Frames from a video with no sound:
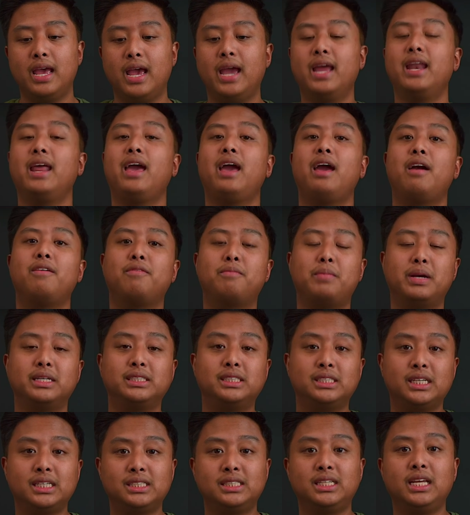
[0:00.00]
And I have my
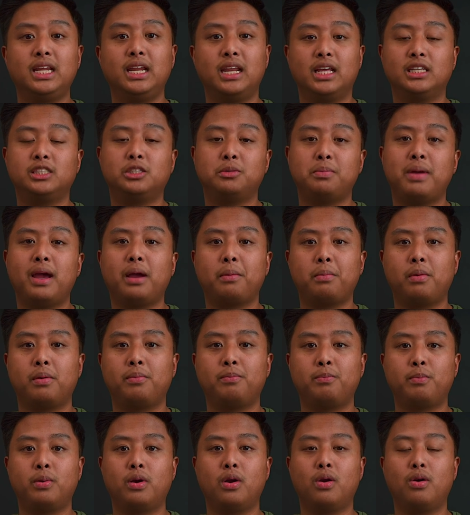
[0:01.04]
16 inch MacBook
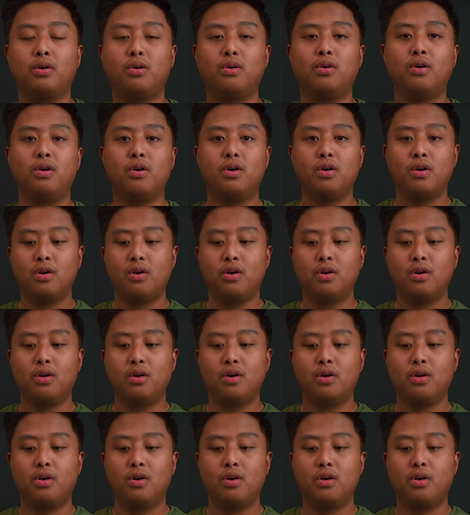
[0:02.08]
Pro